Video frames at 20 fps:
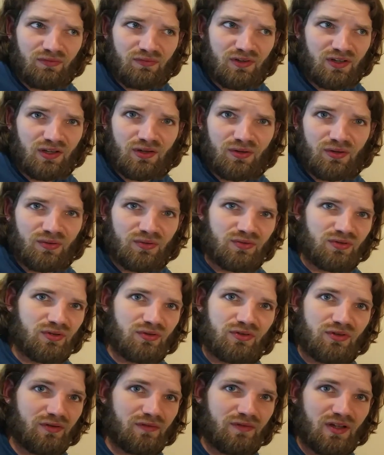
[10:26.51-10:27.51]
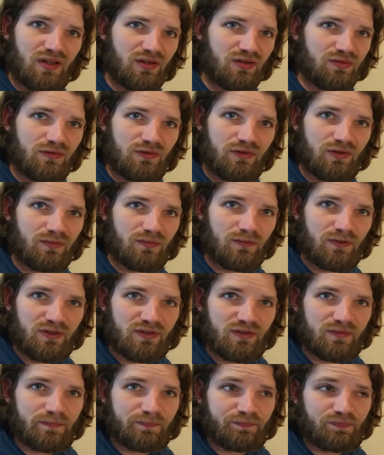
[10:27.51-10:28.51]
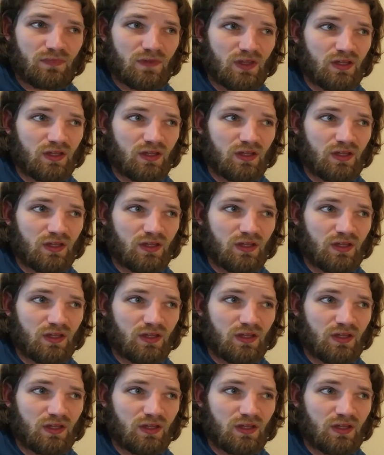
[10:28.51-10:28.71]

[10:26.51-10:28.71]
video to surveys for some reason,